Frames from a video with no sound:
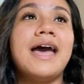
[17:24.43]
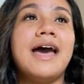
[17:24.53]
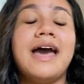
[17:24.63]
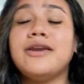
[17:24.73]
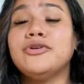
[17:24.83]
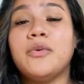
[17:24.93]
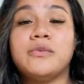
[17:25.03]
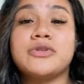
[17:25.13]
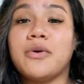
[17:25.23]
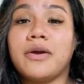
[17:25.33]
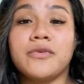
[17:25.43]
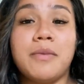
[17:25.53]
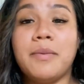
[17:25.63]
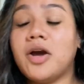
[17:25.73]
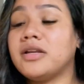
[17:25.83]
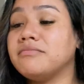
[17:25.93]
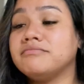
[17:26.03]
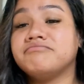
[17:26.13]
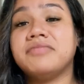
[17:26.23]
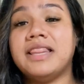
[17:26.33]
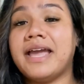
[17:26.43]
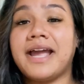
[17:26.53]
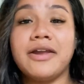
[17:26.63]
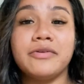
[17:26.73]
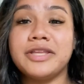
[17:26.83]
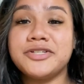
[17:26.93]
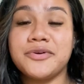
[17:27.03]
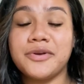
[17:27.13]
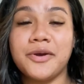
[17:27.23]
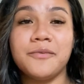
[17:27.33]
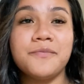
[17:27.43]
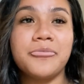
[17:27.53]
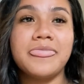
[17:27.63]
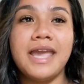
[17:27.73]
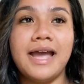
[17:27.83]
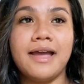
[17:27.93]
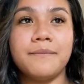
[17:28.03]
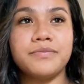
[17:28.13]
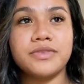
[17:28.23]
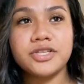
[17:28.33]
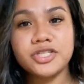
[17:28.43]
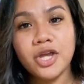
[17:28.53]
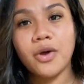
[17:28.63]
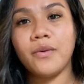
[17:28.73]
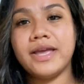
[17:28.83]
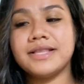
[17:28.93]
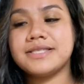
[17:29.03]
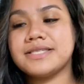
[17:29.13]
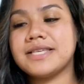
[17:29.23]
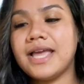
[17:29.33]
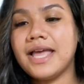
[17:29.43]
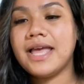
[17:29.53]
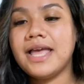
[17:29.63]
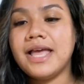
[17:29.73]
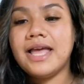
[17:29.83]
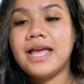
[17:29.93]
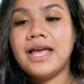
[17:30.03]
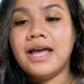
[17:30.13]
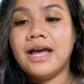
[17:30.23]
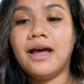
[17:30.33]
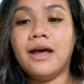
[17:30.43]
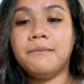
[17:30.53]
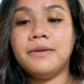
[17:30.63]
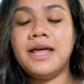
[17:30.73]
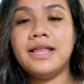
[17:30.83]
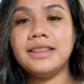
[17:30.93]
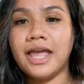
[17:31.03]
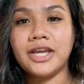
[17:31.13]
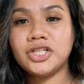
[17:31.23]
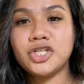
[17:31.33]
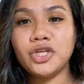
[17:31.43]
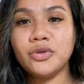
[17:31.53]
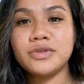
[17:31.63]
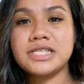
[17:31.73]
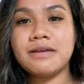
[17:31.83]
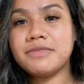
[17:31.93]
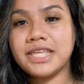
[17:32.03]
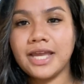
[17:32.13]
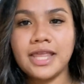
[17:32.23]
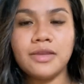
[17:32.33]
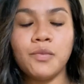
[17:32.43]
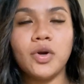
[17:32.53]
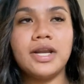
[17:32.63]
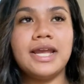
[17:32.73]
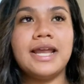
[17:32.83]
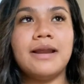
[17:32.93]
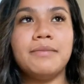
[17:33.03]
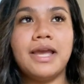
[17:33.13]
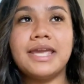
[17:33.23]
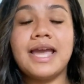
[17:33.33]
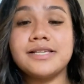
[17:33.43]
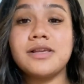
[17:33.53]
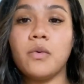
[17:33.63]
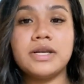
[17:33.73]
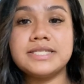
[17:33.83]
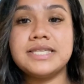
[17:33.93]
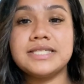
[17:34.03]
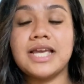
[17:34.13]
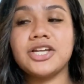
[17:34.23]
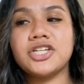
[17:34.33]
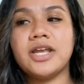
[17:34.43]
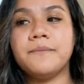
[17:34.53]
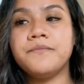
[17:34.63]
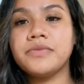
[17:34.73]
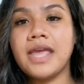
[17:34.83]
I don't know what was going on with my body. Like, I really don't know. So it's like 2 something in the morning, and I'm like, yes, I want a C-section.